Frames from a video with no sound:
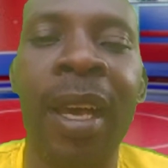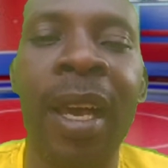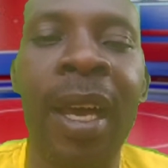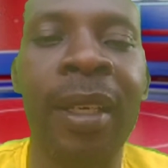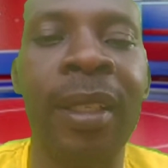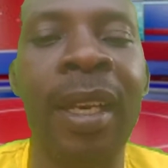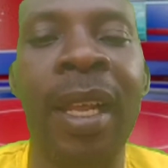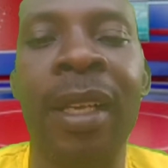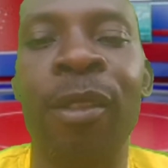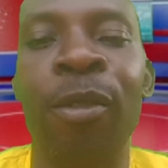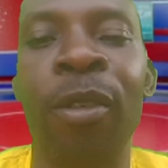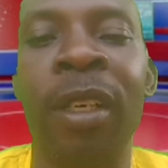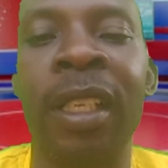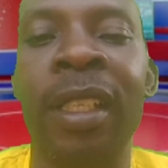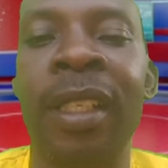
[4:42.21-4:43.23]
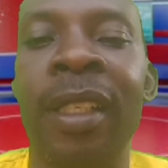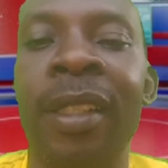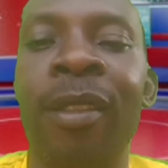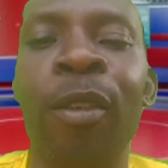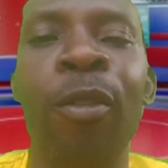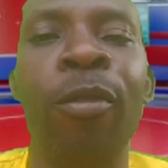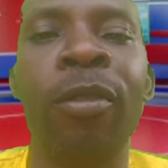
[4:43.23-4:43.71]
At last, during
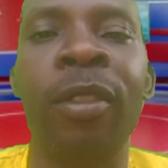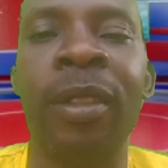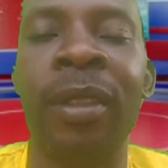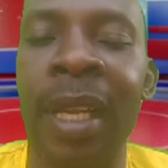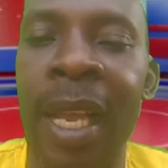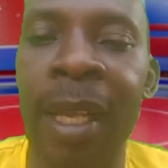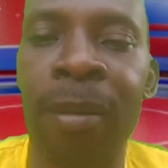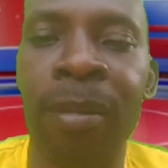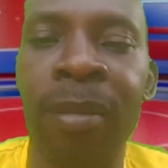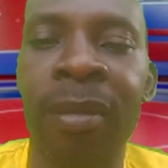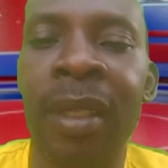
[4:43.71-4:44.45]
his own time,